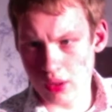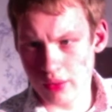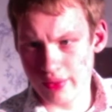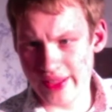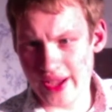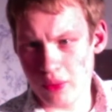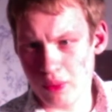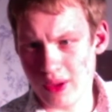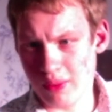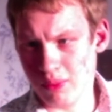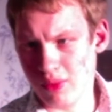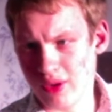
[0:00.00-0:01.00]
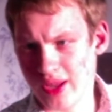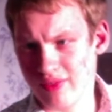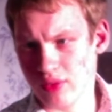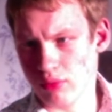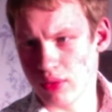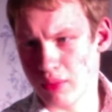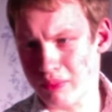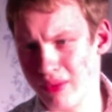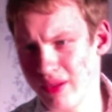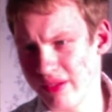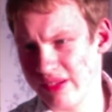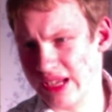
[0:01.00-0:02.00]
That win will give them some
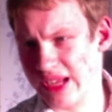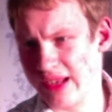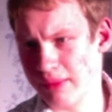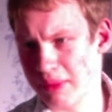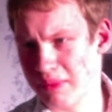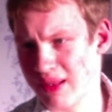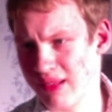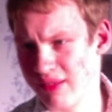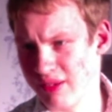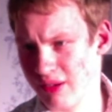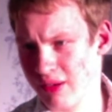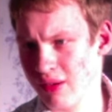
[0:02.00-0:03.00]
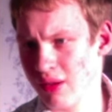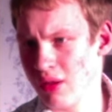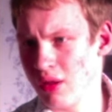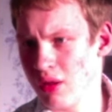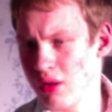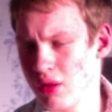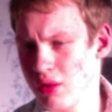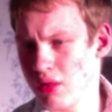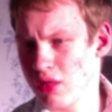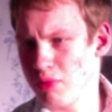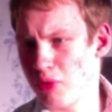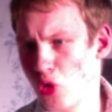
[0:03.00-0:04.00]
much-needed momentum.
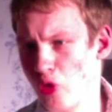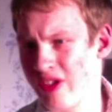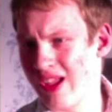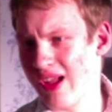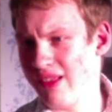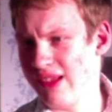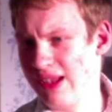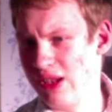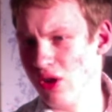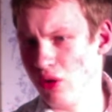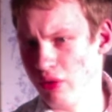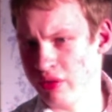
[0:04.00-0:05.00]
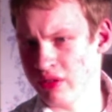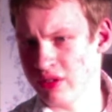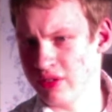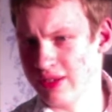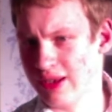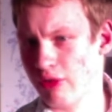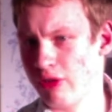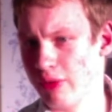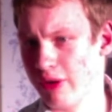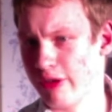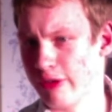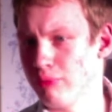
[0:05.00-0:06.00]
Sporting actually lost to
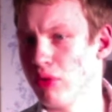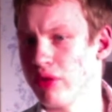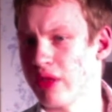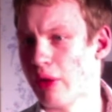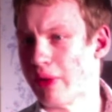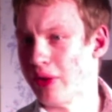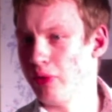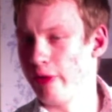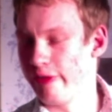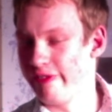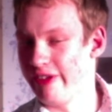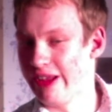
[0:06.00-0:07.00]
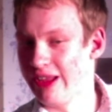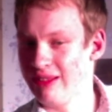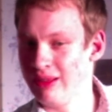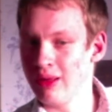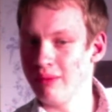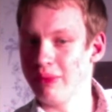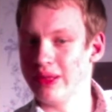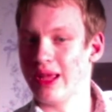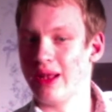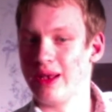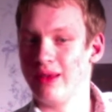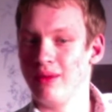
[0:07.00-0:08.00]
United Moscow in qualifying, but
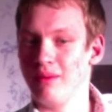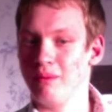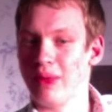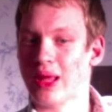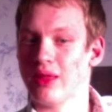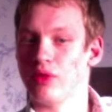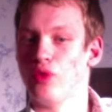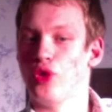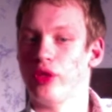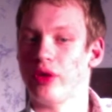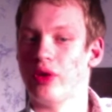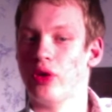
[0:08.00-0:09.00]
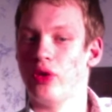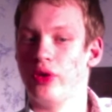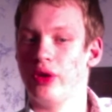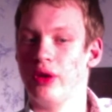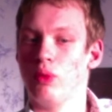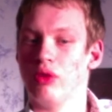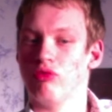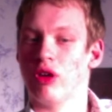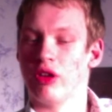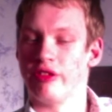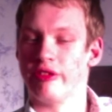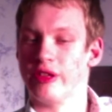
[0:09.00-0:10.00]
then because of what's going on with
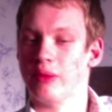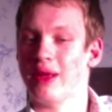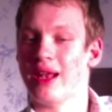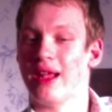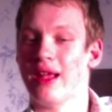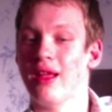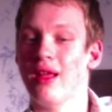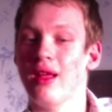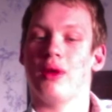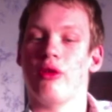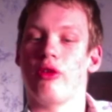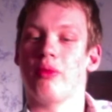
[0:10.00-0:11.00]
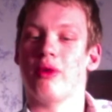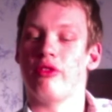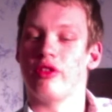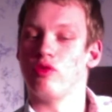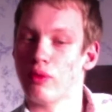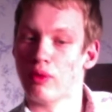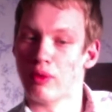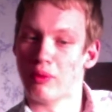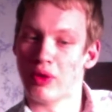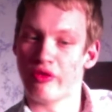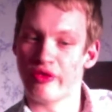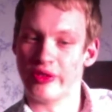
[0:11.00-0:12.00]
Russia at the minute, Locomotive were
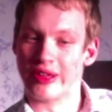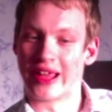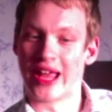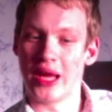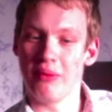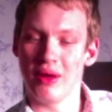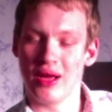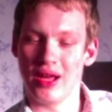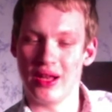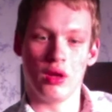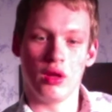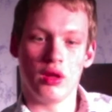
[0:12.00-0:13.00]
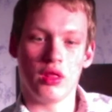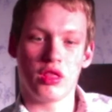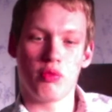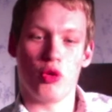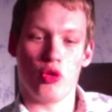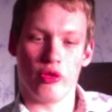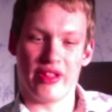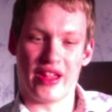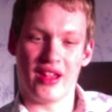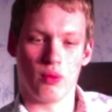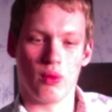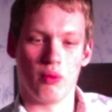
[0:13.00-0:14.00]
removed from the game and Sporting
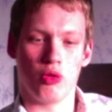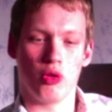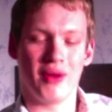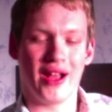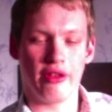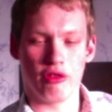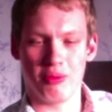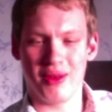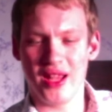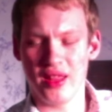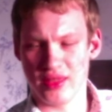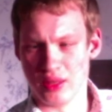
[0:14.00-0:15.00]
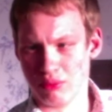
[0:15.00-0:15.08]
were brought back to replace them.